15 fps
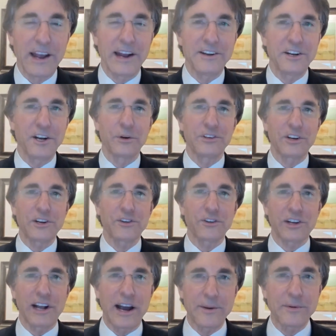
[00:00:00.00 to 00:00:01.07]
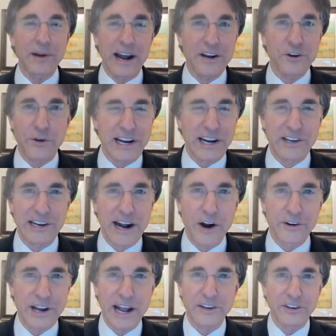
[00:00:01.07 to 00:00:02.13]
And, you know, it's interesting. I, I do
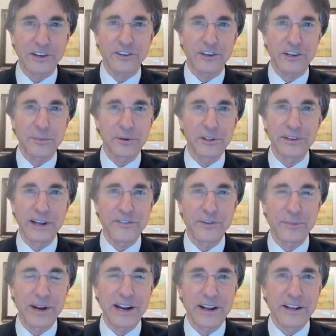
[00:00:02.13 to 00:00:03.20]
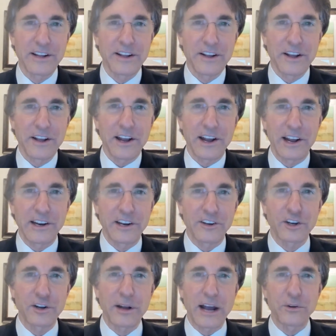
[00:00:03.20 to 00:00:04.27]
eighteen-hour days. That's a typical day for me. And
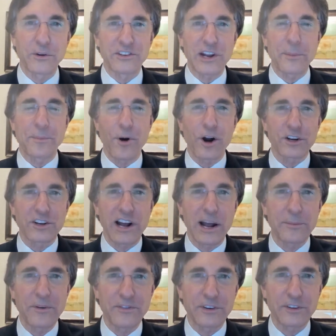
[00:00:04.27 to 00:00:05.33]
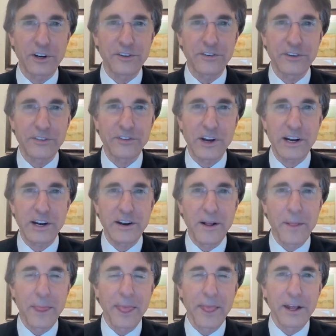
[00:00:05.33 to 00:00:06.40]
it's, I would say part-time if it's under fifteen.
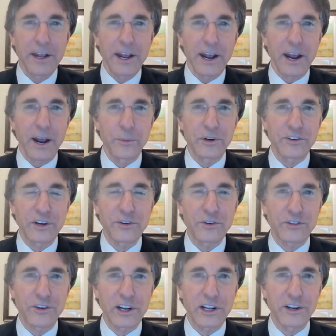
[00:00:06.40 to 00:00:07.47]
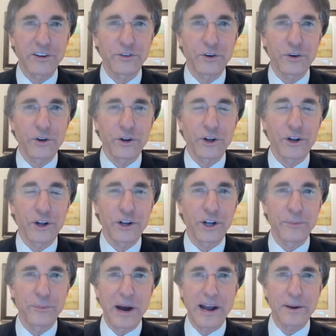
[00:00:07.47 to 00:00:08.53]
And what's interesting is
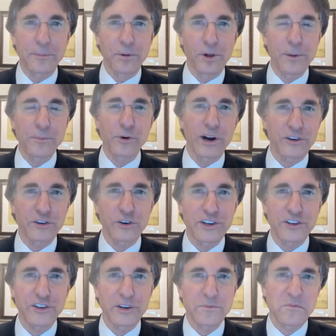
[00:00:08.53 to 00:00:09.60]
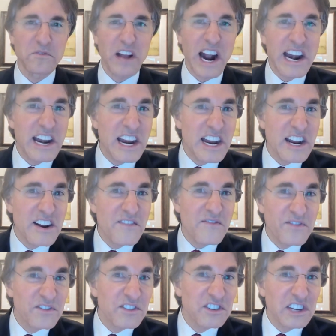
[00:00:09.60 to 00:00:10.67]
my blood pressure is
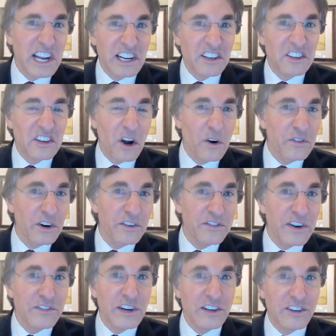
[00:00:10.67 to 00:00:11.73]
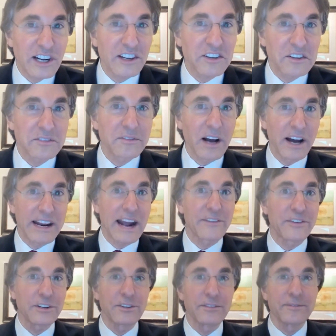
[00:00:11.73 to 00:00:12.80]
ninety-six over fifty-six on
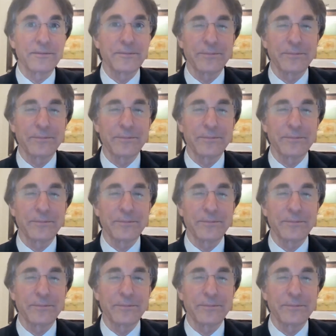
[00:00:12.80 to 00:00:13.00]
average.